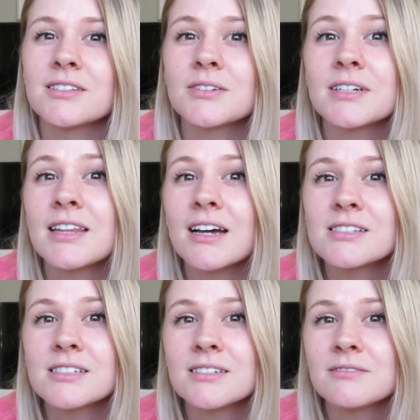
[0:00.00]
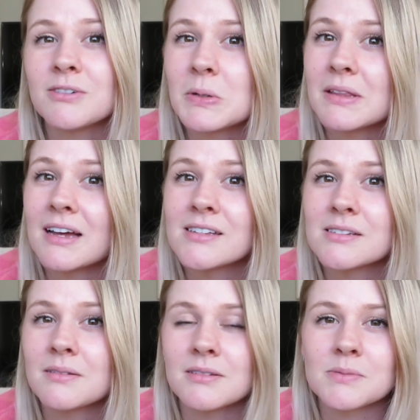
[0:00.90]
$3,000,
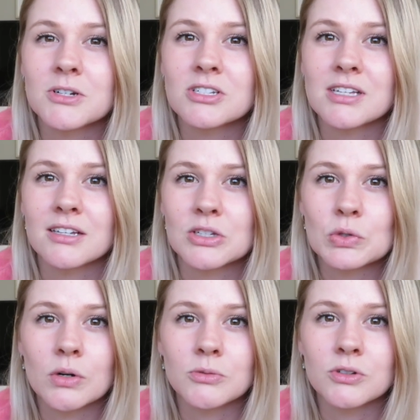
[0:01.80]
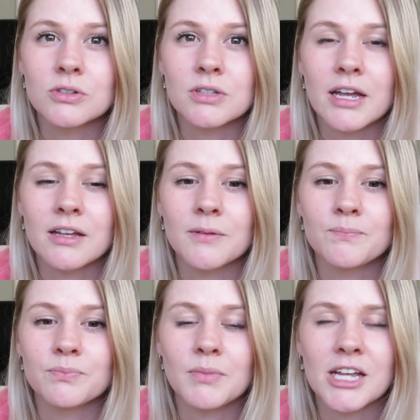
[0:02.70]
$4,000, as much as like the normal like
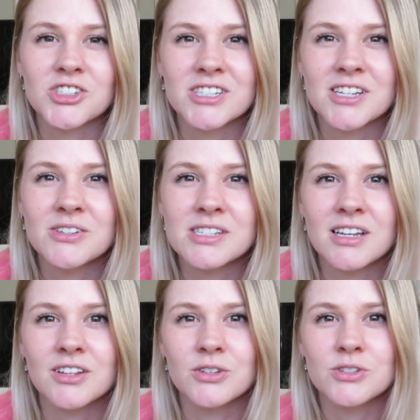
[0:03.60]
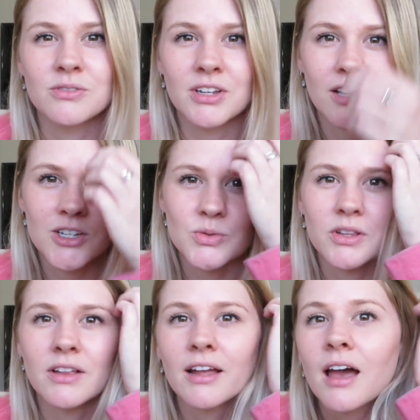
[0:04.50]
paychecks that you see on YouTube videos where
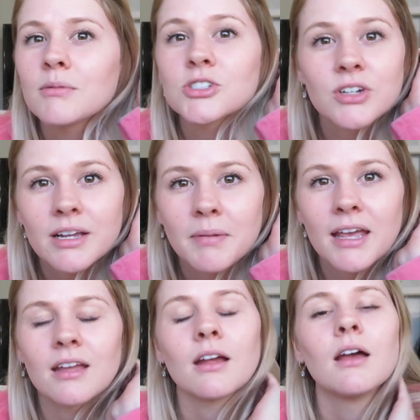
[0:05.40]
they're like, how much do I get paid?